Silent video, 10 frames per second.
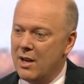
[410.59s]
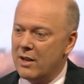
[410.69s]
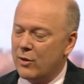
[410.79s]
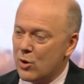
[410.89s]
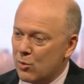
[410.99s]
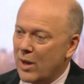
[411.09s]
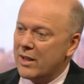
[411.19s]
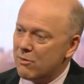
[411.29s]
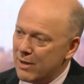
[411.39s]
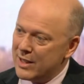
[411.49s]
And of course, one of
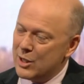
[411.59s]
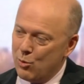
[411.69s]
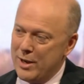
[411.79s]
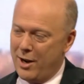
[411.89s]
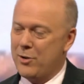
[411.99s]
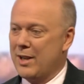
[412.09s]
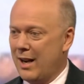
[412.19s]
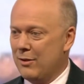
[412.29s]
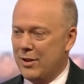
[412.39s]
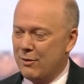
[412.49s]
the reasons we don't
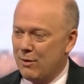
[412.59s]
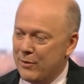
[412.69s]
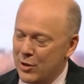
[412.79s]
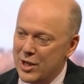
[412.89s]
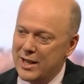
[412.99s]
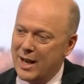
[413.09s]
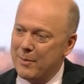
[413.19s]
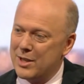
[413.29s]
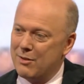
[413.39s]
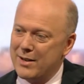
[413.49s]
have lots of refugee
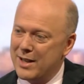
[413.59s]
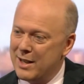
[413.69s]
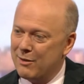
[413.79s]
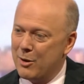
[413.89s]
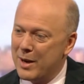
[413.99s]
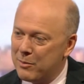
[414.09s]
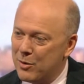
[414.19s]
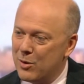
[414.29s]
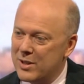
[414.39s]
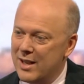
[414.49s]
camps around Heathrow
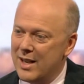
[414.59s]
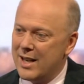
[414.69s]
Airport